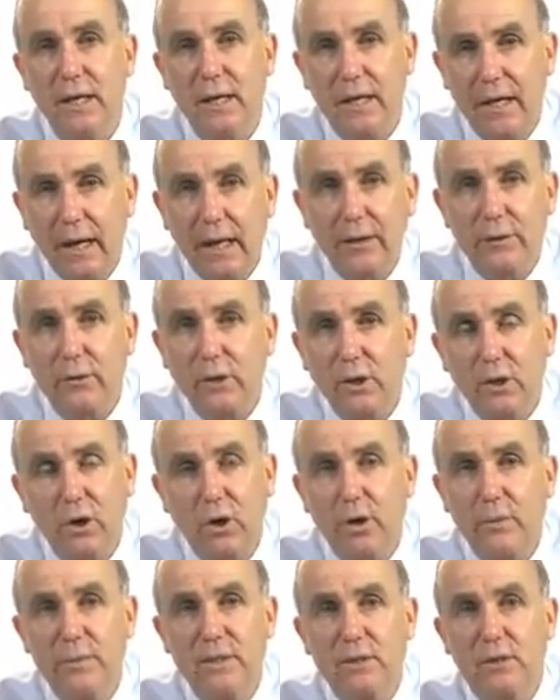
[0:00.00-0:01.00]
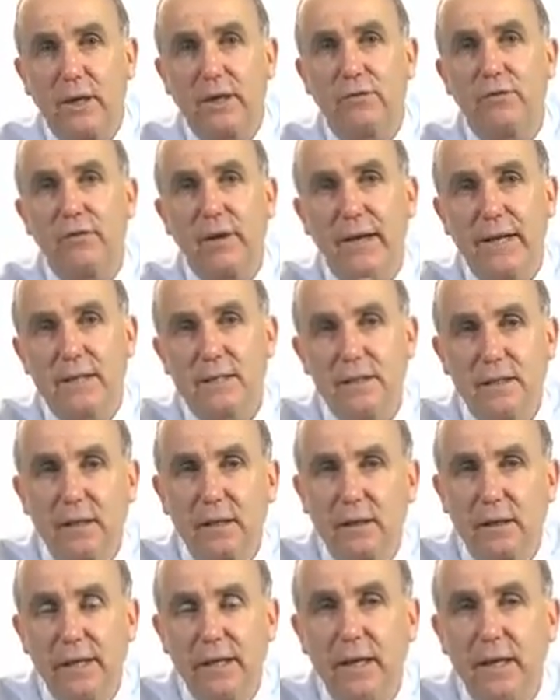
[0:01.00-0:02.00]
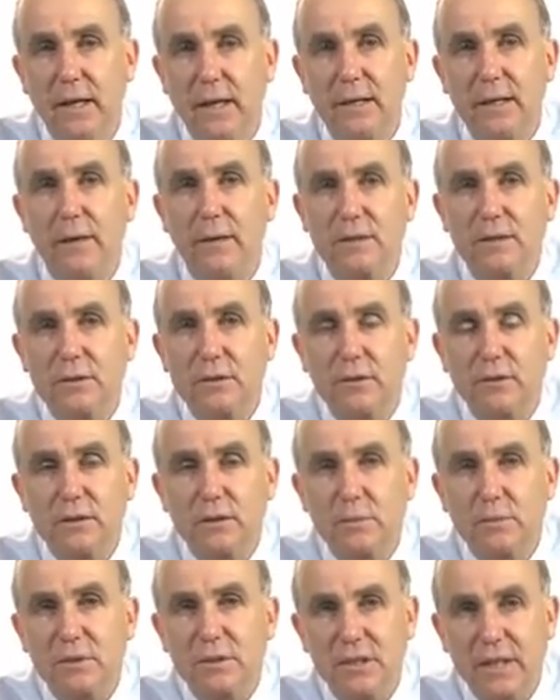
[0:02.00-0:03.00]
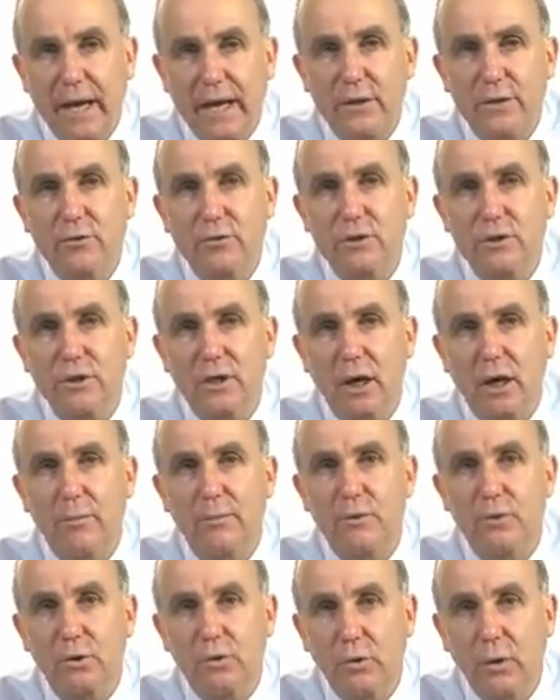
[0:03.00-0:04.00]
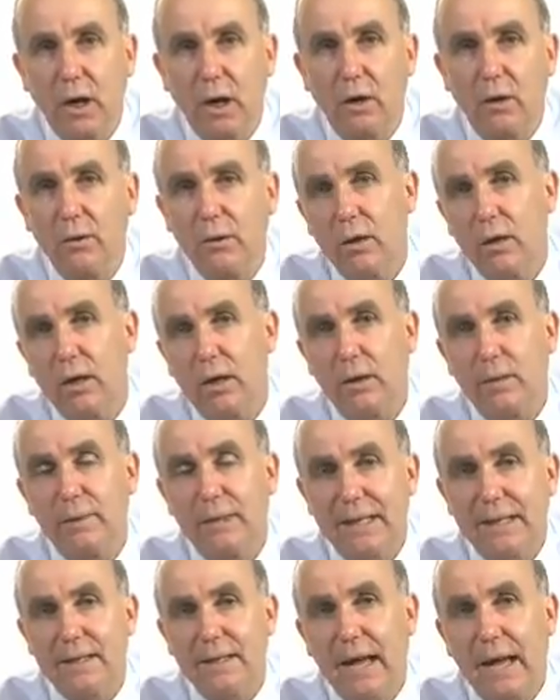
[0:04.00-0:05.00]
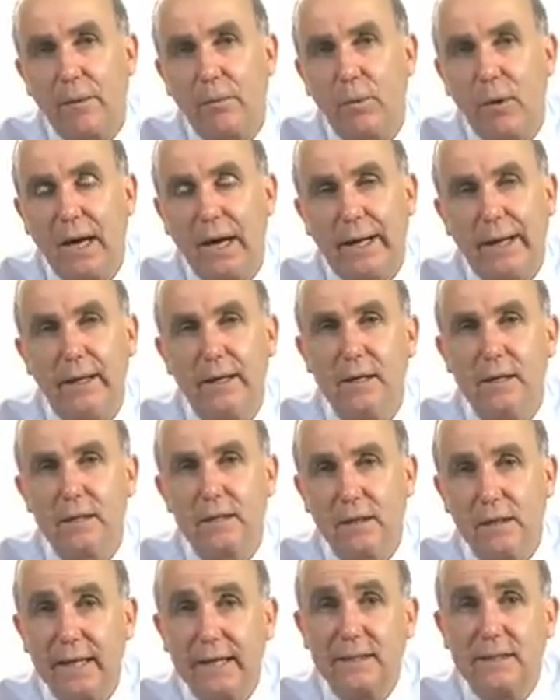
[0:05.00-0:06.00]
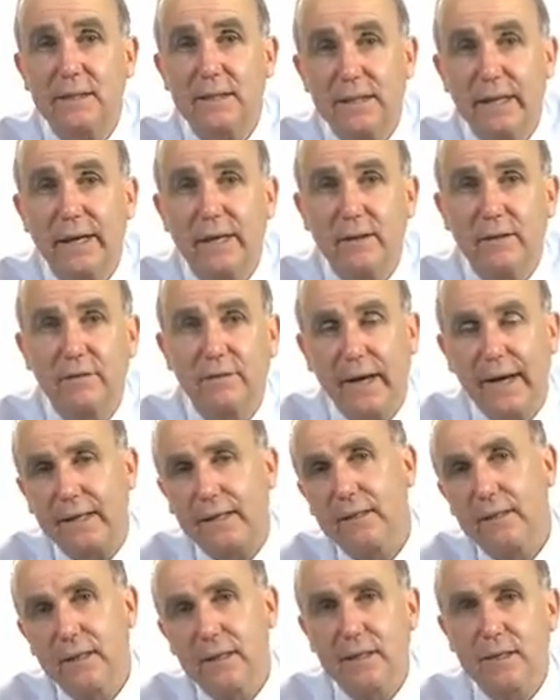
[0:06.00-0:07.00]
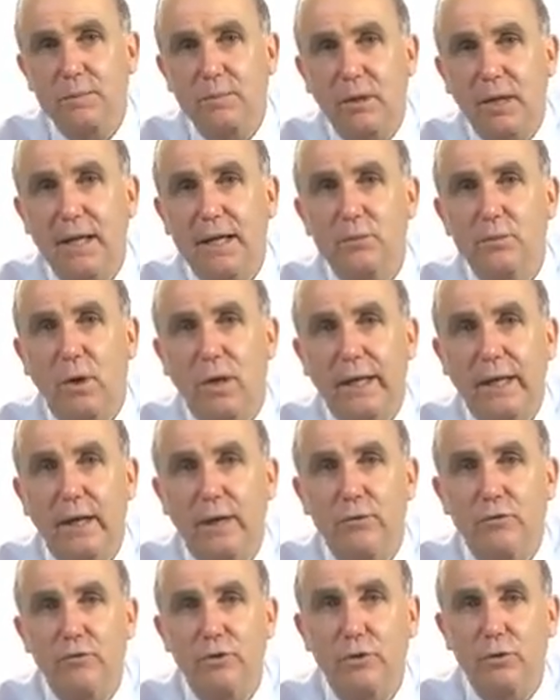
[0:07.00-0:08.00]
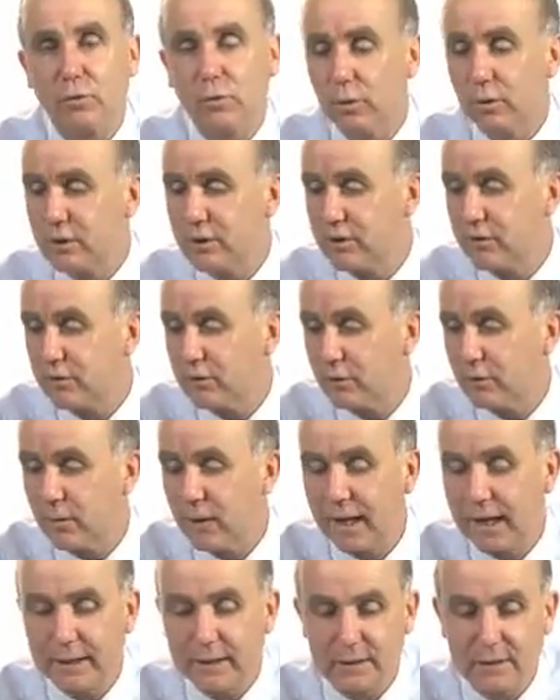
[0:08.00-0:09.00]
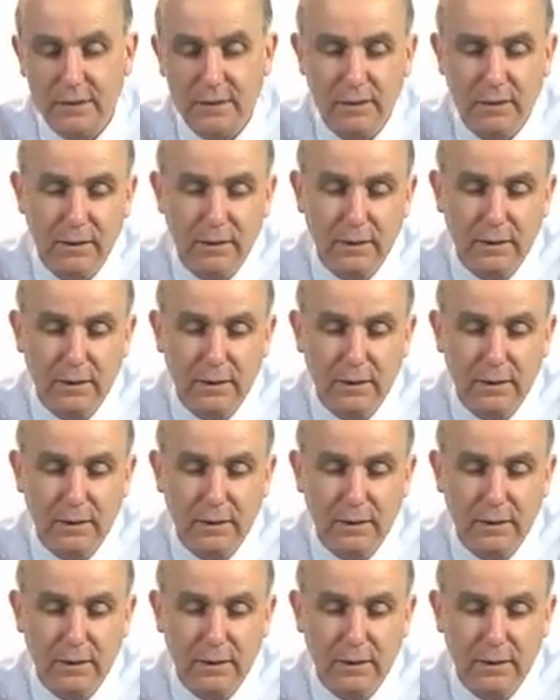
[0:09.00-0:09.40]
In other economies like France and Italy, there was still substantial scope to grow in that way. So that's a second factor that explains why countries grew at different rates.